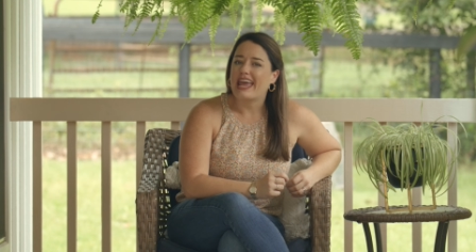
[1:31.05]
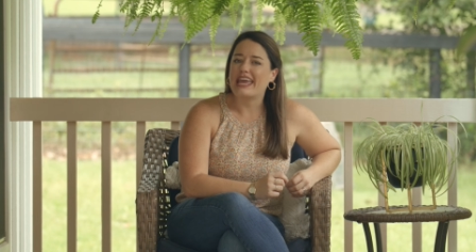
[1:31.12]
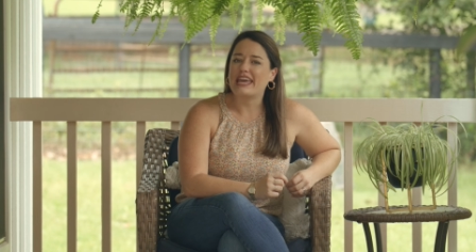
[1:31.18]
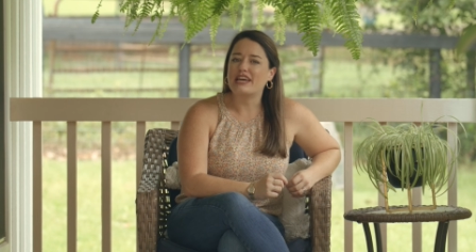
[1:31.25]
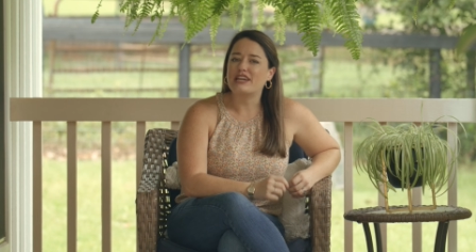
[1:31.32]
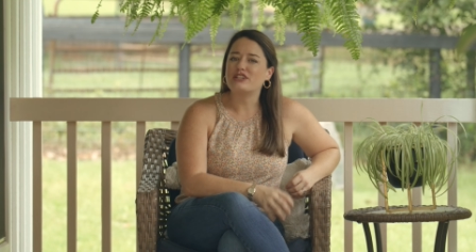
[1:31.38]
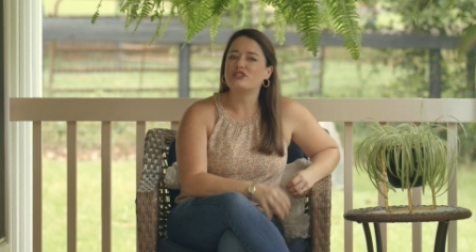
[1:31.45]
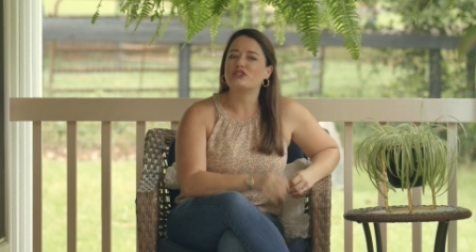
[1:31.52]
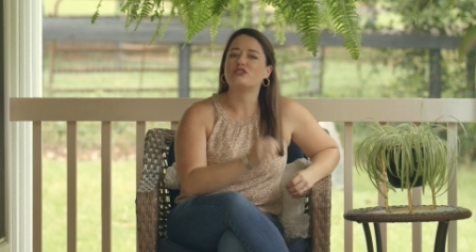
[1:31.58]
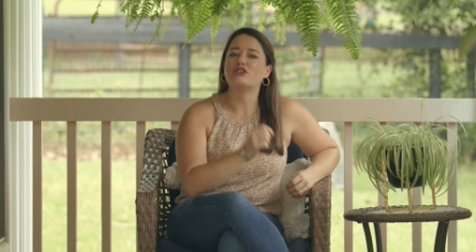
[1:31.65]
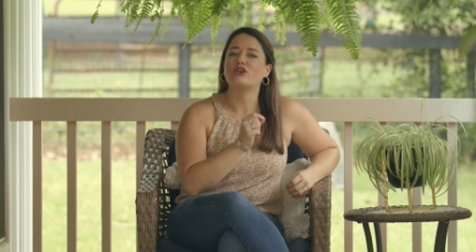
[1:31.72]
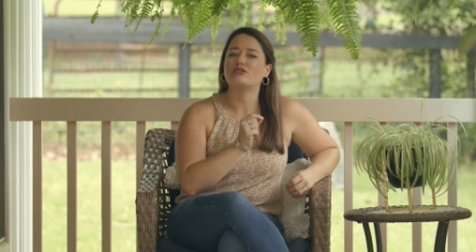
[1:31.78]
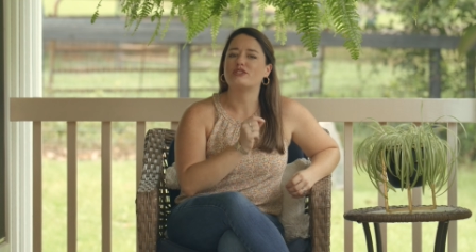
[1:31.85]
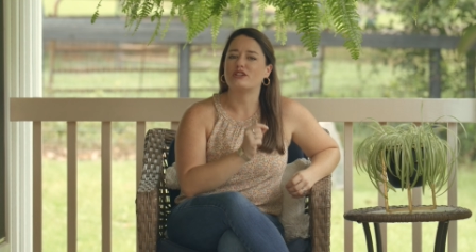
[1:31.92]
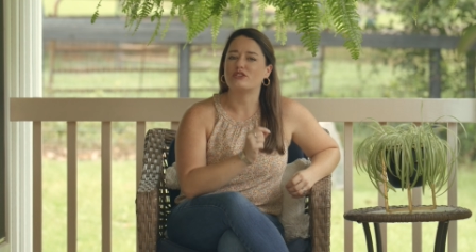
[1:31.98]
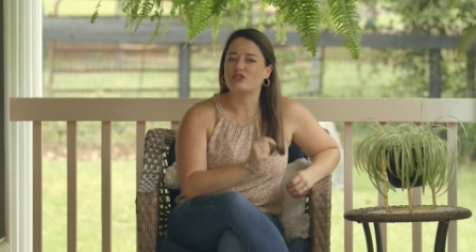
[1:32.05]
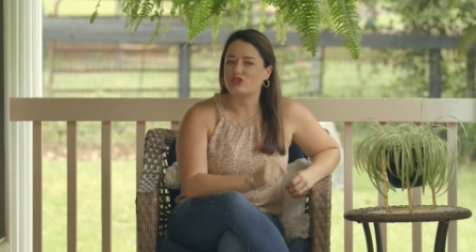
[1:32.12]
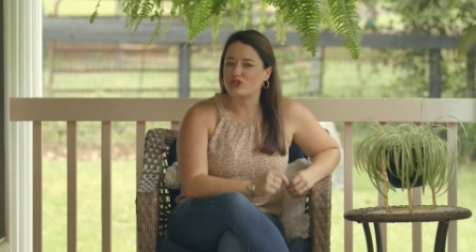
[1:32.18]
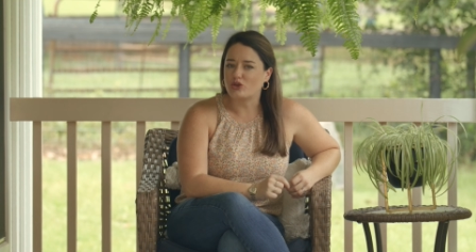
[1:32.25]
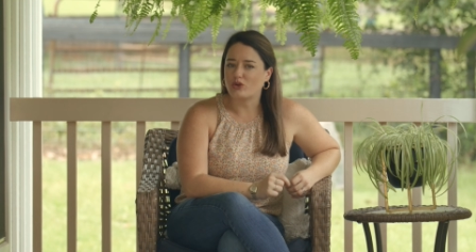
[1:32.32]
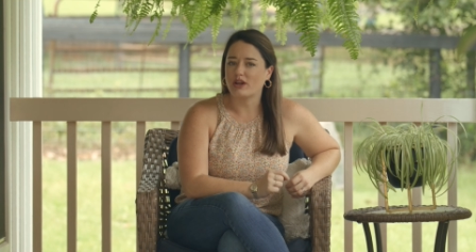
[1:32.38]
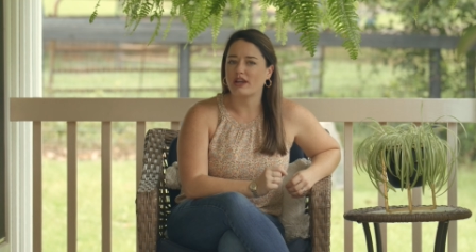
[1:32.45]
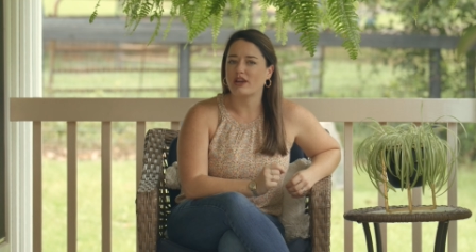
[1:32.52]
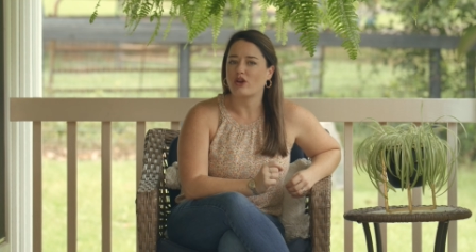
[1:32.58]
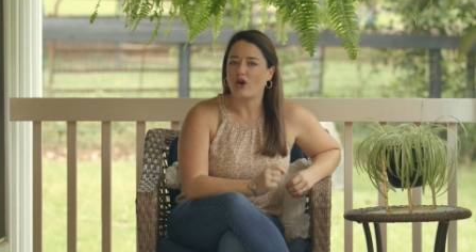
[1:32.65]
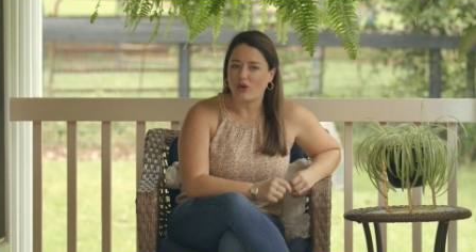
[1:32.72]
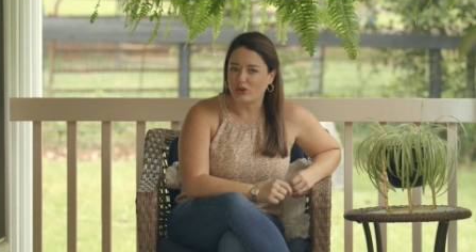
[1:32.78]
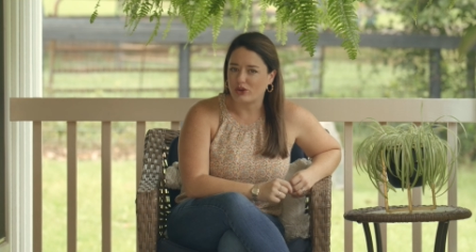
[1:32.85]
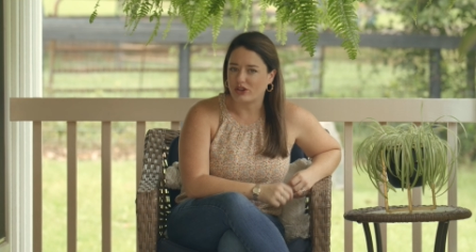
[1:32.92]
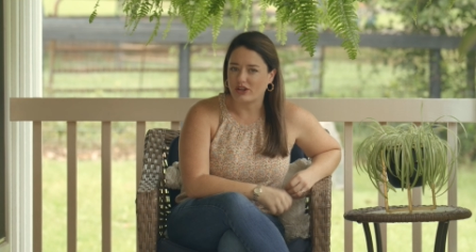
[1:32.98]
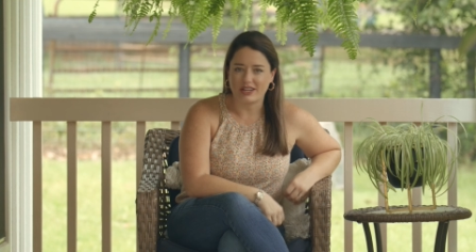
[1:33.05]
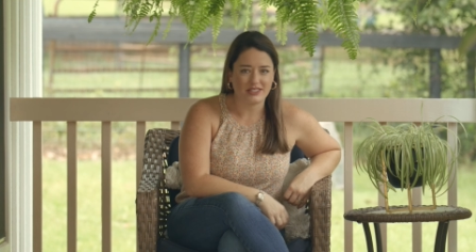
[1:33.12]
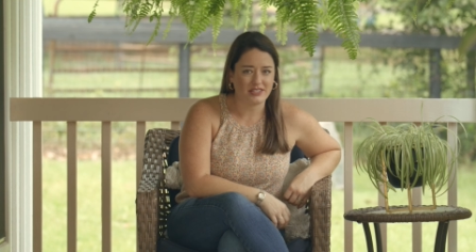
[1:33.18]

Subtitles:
and those historic older